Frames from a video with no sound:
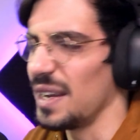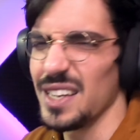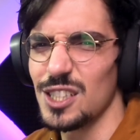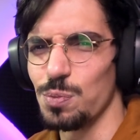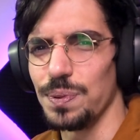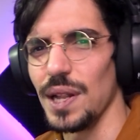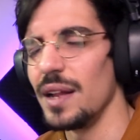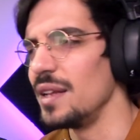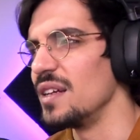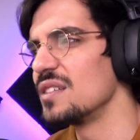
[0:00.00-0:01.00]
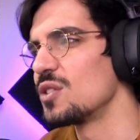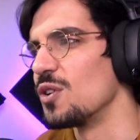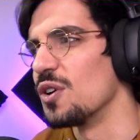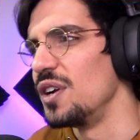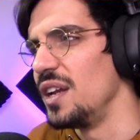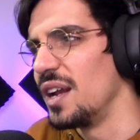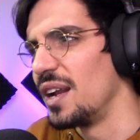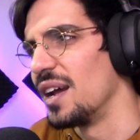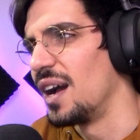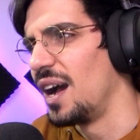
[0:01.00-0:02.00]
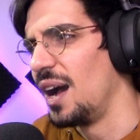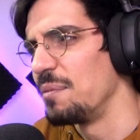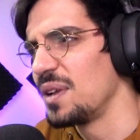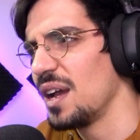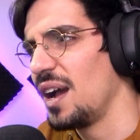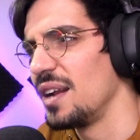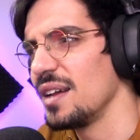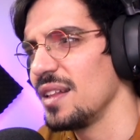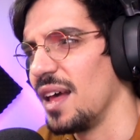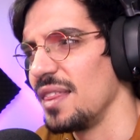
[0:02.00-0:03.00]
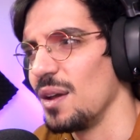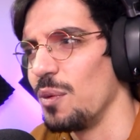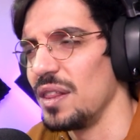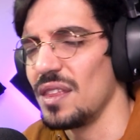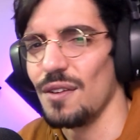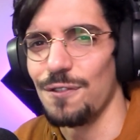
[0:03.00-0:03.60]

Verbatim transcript: Like, it's bloody, it's gory, and I I'm kinda glad they went that